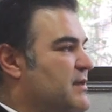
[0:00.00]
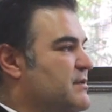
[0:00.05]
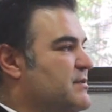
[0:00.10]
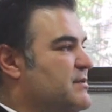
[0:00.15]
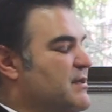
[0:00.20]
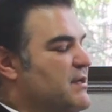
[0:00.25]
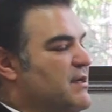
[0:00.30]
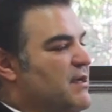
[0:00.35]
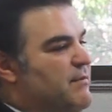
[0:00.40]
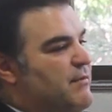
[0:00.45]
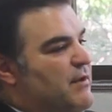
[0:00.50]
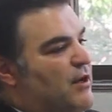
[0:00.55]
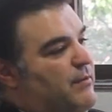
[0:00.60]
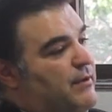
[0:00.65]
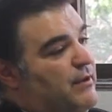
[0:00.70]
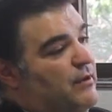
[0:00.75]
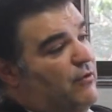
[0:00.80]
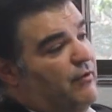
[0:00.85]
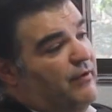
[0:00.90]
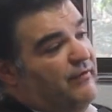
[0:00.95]
Sydney,
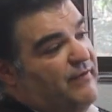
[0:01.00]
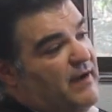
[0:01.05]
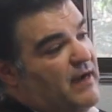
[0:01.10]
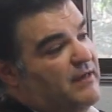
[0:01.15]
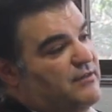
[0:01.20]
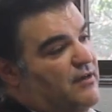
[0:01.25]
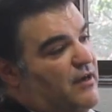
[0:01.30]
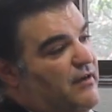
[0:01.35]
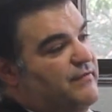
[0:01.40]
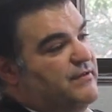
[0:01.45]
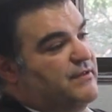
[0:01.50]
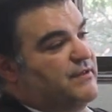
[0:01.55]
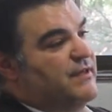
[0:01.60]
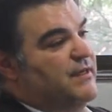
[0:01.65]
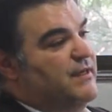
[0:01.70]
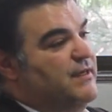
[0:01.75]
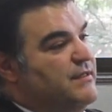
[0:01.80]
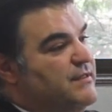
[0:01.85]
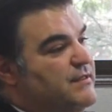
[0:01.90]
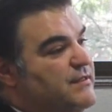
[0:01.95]
Melbourne, or in fact
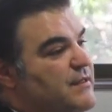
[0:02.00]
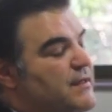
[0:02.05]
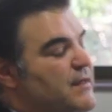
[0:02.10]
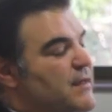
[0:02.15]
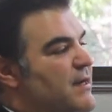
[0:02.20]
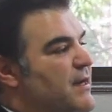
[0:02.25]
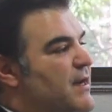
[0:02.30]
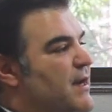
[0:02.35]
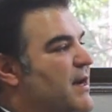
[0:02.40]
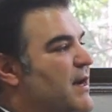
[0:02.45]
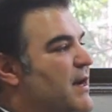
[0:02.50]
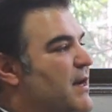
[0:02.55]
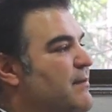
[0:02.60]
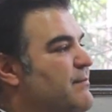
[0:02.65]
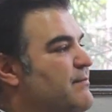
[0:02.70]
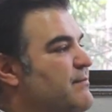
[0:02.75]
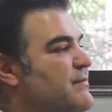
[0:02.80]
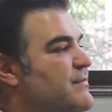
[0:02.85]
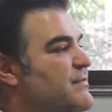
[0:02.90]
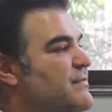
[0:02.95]
overseas.
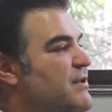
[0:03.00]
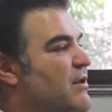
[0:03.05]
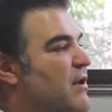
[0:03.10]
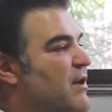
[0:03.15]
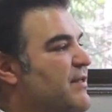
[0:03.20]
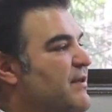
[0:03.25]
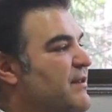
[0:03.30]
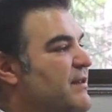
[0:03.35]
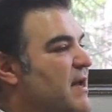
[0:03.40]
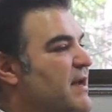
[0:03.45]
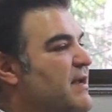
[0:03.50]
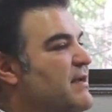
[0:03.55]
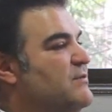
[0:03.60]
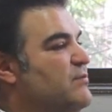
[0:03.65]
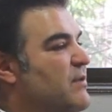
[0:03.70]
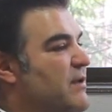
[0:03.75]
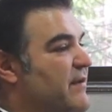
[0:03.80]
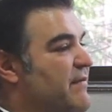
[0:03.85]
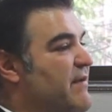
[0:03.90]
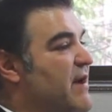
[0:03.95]
So I think that
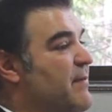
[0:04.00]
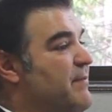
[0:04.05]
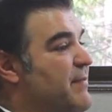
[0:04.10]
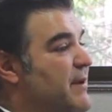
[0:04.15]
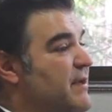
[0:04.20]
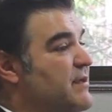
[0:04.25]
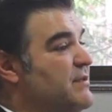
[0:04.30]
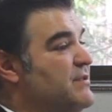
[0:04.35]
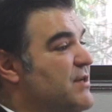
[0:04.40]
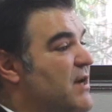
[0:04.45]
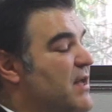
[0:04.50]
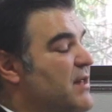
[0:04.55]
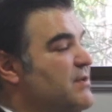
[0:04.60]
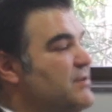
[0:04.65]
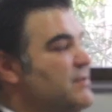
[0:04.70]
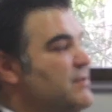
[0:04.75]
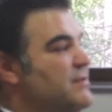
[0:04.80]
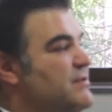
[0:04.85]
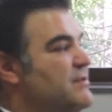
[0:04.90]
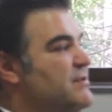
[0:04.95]
is one of our biggest
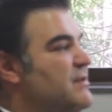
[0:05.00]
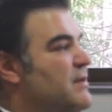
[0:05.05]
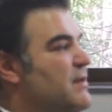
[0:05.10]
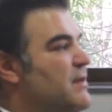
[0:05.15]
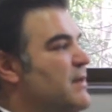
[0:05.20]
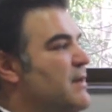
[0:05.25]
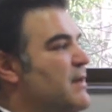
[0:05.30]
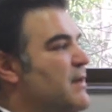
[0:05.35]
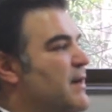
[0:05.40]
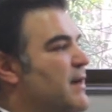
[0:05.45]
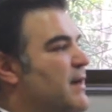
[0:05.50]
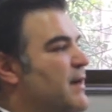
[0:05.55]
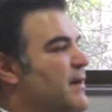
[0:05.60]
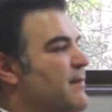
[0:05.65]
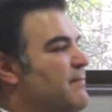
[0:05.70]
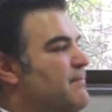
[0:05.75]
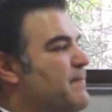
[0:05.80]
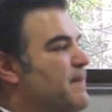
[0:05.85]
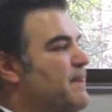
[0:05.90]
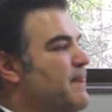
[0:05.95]
challenges.
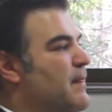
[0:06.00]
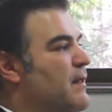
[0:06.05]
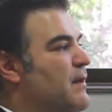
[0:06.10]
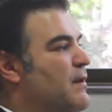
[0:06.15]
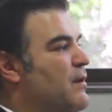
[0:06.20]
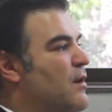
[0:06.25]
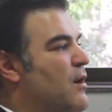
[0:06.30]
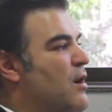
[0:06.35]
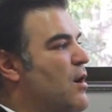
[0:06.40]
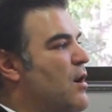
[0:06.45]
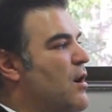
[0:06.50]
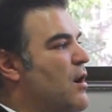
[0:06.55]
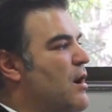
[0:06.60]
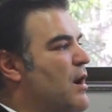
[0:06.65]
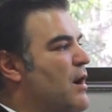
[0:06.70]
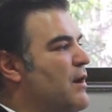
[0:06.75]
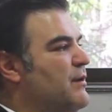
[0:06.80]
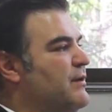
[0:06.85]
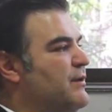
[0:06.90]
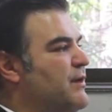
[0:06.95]
I
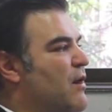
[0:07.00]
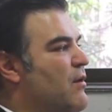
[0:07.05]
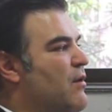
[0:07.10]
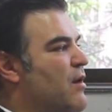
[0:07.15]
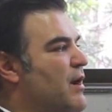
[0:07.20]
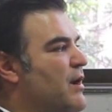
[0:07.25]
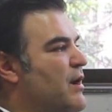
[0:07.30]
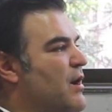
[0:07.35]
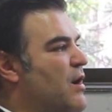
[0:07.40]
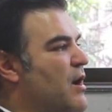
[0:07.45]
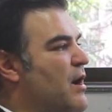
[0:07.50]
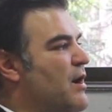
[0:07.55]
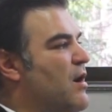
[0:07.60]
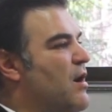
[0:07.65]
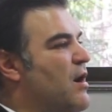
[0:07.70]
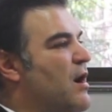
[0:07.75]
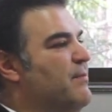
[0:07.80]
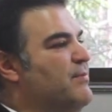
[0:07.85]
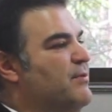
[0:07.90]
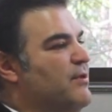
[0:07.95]

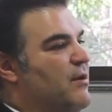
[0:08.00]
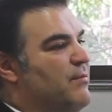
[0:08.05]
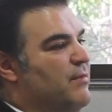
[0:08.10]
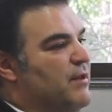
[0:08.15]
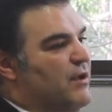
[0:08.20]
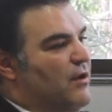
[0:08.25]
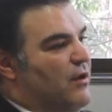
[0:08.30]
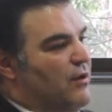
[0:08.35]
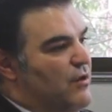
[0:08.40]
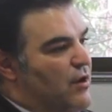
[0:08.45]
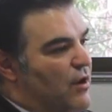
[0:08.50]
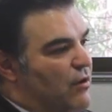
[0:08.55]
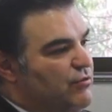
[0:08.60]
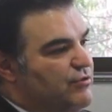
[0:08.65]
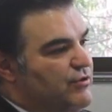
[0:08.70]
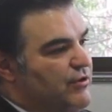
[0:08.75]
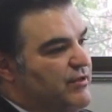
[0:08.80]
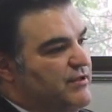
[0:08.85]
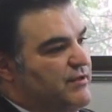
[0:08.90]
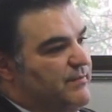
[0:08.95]
hire predominantly on
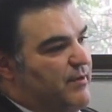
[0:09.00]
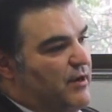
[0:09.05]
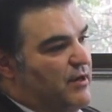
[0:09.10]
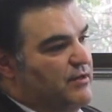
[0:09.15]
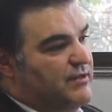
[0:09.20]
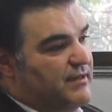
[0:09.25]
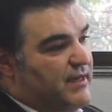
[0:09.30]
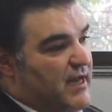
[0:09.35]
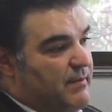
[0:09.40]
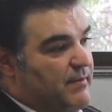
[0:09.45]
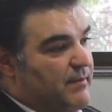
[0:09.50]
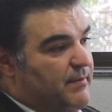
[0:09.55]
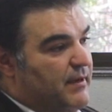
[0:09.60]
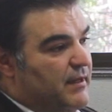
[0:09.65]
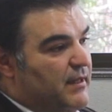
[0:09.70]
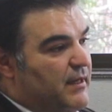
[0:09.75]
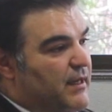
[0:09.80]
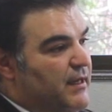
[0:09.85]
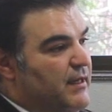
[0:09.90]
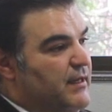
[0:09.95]
culture as opposed to
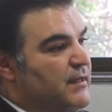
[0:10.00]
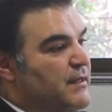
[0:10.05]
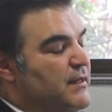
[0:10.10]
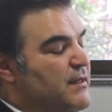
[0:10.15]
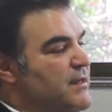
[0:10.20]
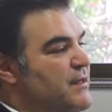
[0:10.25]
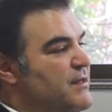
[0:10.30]
capability.